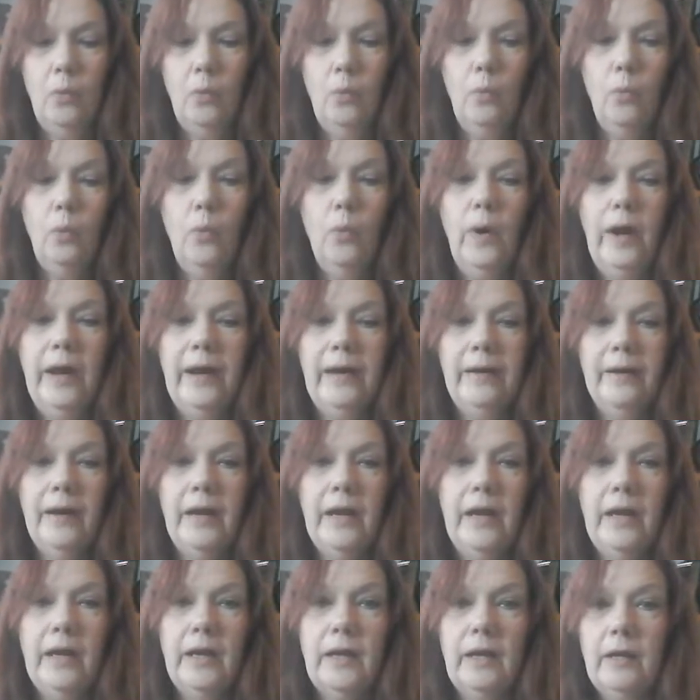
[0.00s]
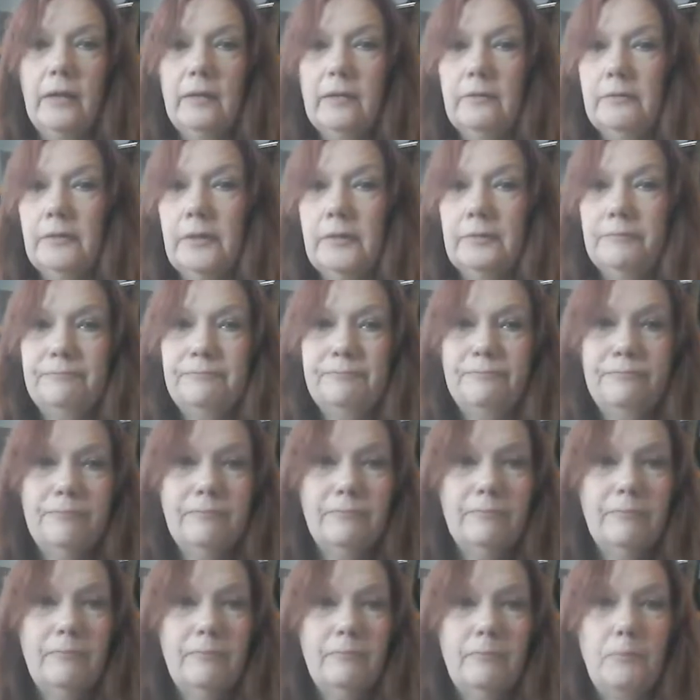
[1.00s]
wearing
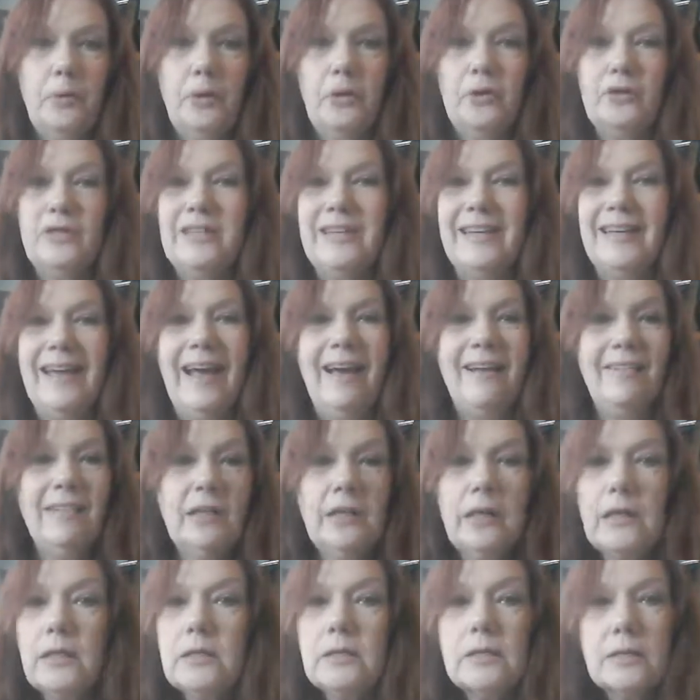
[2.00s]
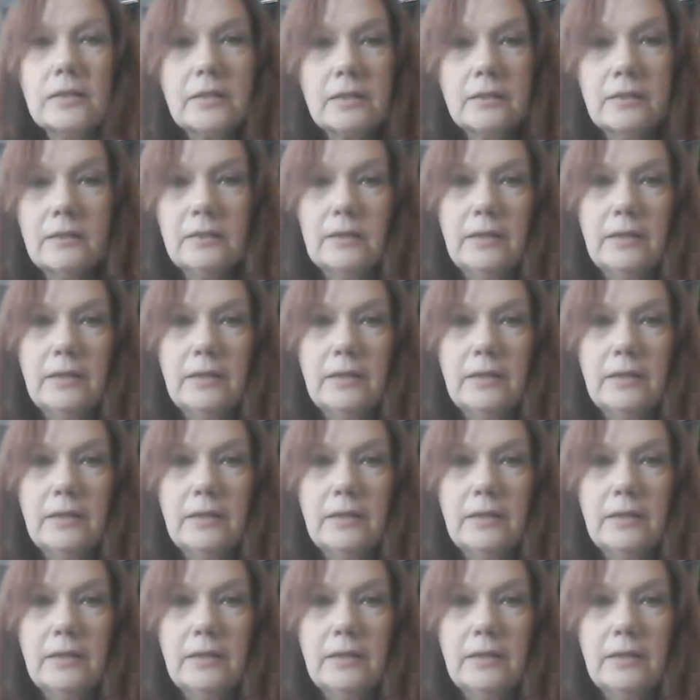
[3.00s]
personalities